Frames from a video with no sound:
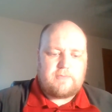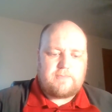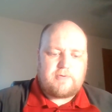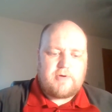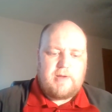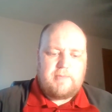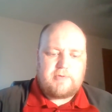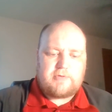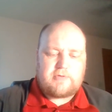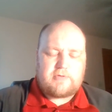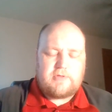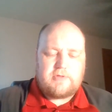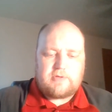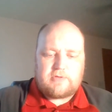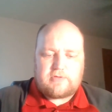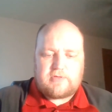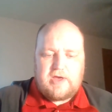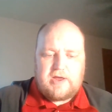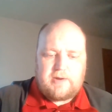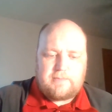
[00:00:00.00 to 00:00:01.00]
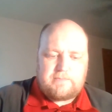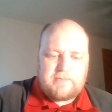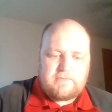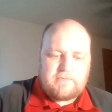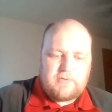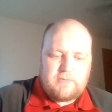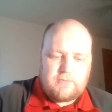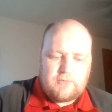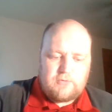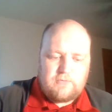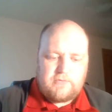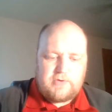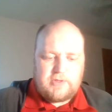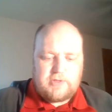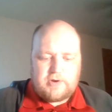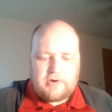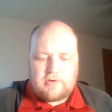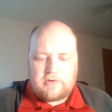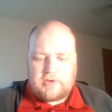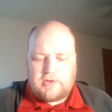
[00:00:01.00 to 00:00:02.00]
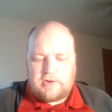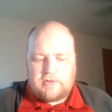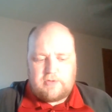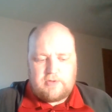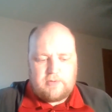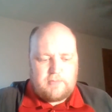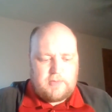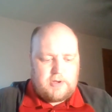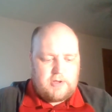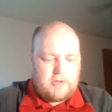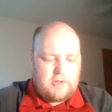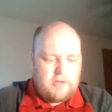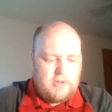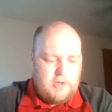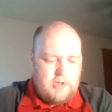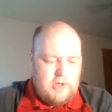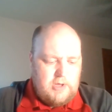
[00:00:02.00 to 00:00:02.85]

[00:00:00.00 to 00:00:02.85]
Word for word: the premise and the setup of the movie, and then I'll get into my